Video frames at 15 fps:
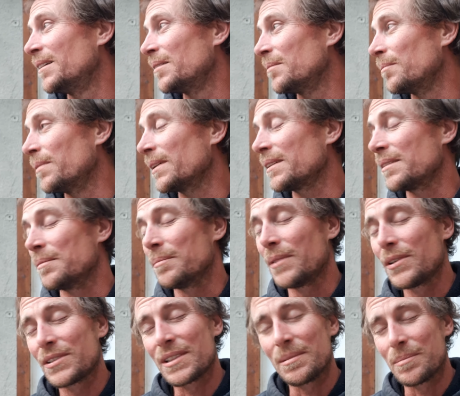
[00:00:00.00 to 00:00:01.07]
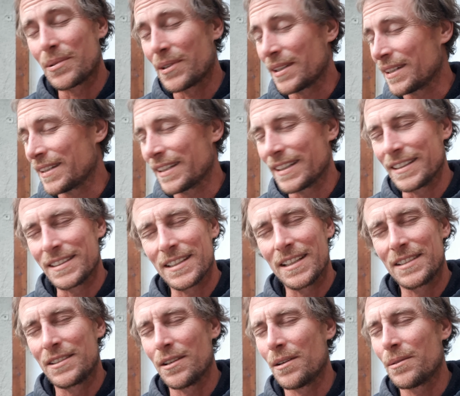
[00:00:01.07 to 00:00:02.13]
but the most important thing is,
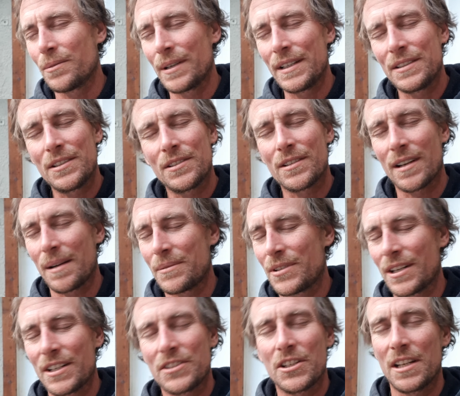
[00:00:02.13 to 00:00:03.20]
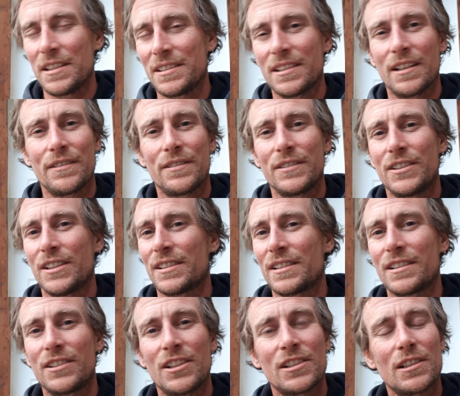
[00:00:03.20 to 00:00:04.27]
is don't waste your time trying to chase stuff. Just
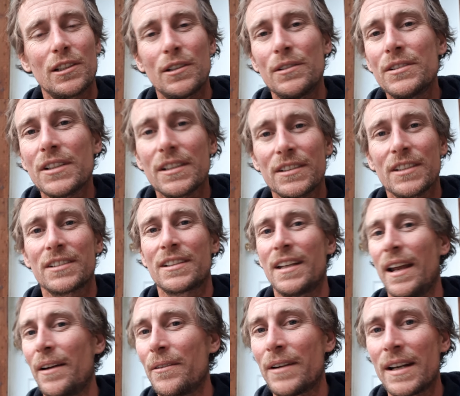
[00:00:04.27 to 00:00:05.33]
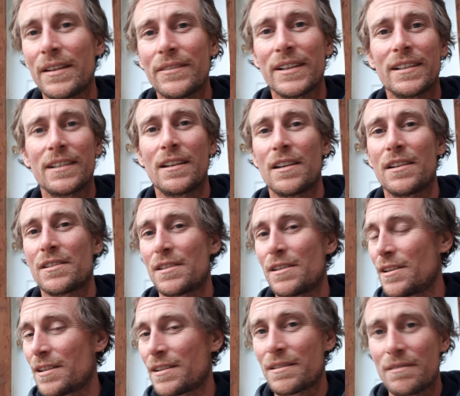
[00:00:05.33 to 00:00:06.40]
just lose it. Just get rid of it. Just,
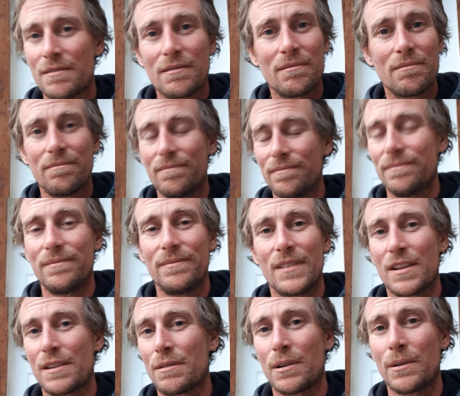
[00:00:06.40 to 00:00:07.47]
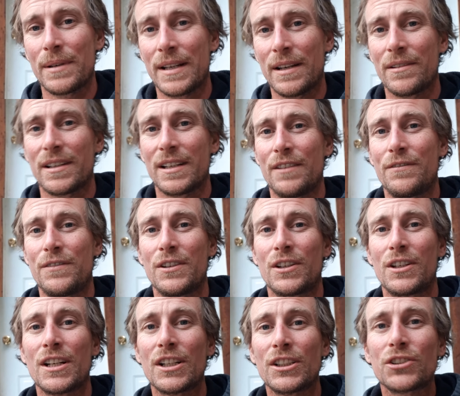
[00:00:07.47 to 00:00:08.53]
just throw it out. If you're
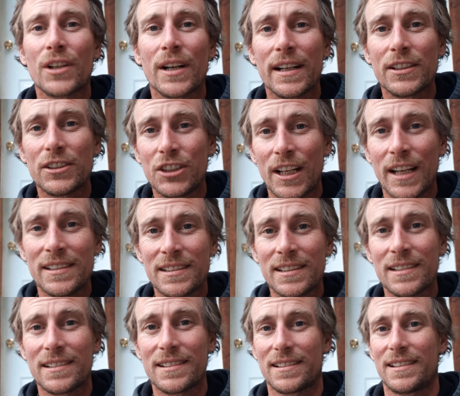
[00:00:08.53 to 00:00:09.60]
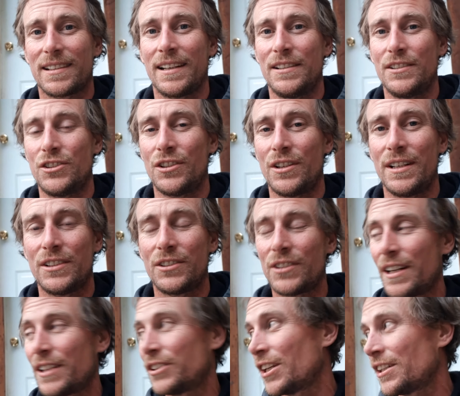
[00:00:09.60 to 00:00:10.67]
going to try and chase it and try,
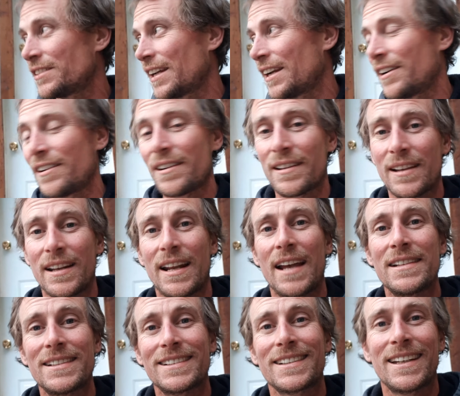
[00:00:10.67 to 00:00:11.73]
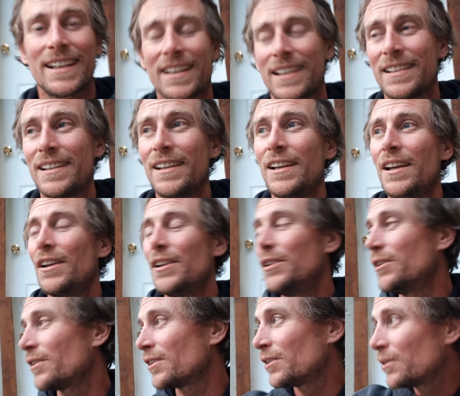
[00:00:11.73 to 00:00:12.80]
try and chase air to that as it's kicking,
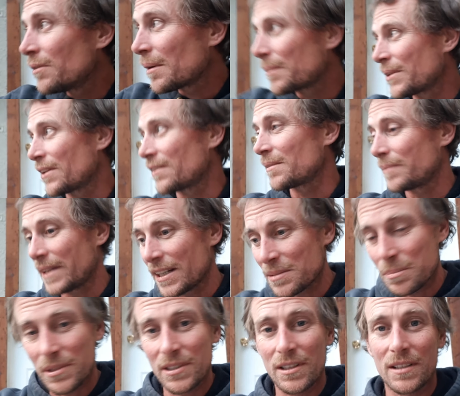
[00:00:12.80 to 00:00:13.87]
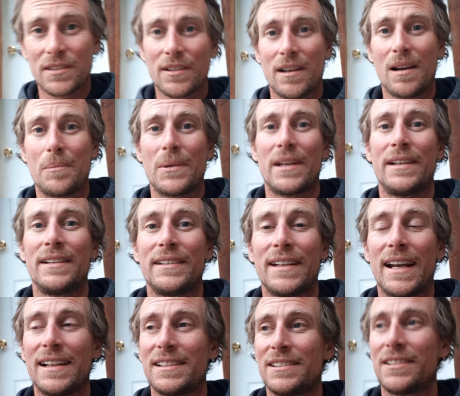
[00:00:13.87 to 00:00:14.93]
you could do up another batch, put it on top, and
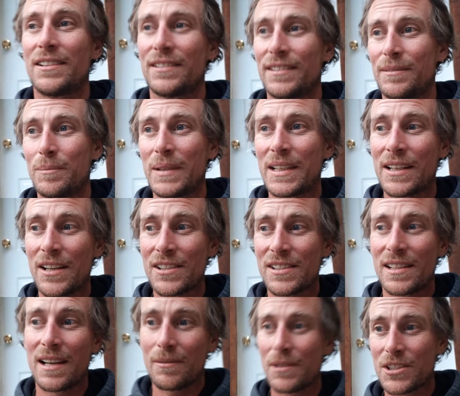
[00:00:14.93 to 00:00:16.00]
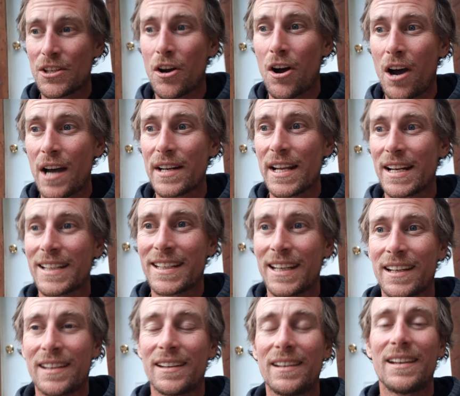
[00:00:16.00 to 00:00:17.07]
that's the, because that one's hot and
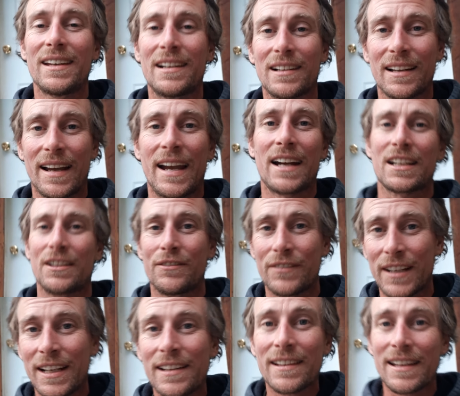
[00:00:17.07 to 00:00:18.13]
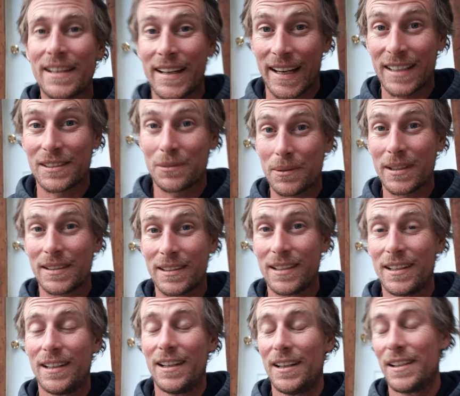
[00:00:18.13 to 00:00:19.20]
kicking, it'll activate the next one
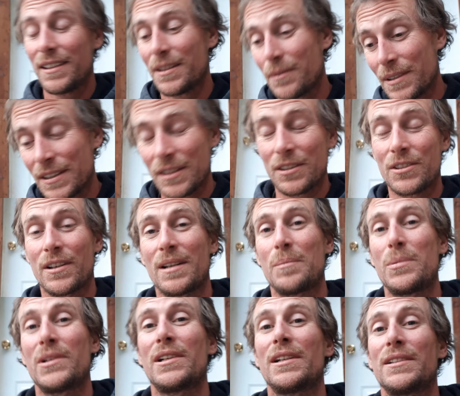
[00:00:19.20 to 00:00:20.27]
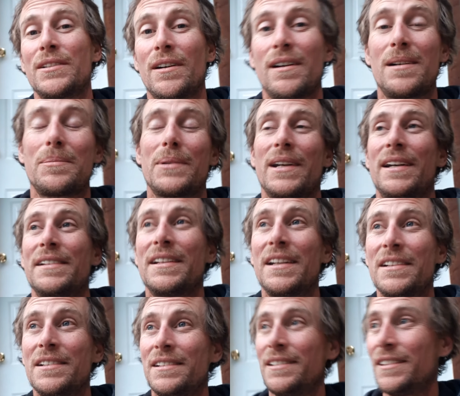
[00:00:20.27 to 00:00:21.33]
the one that you're trying to put it on top, and
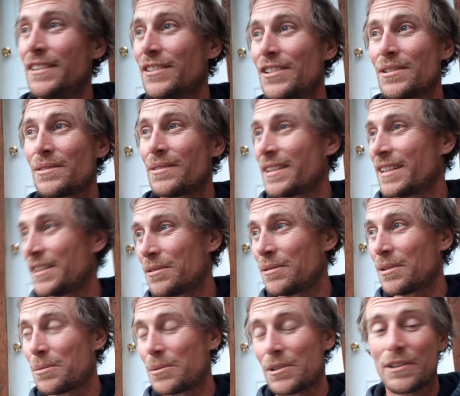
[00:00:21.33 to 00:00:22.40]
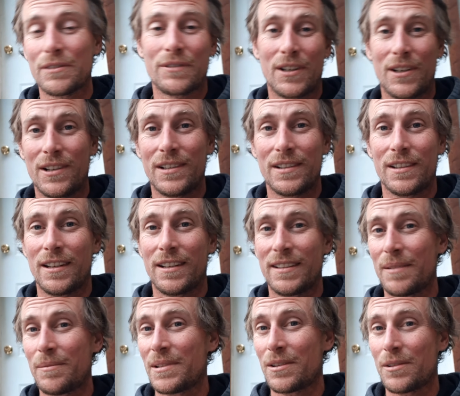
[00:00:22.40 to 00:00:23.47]
then you just run into a world of hurt, and you end
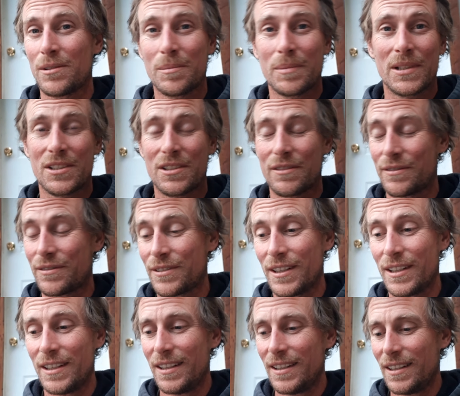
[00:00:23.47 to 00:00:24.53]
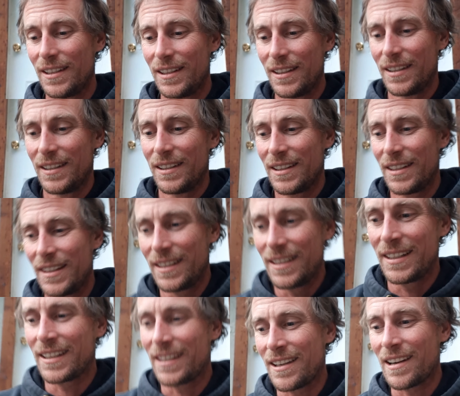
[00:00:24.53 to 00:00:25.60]
up with a whole bunch of,
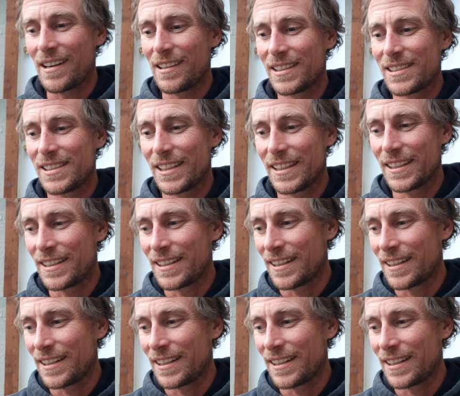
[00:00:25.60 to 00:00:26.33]
it, it kind of looks like,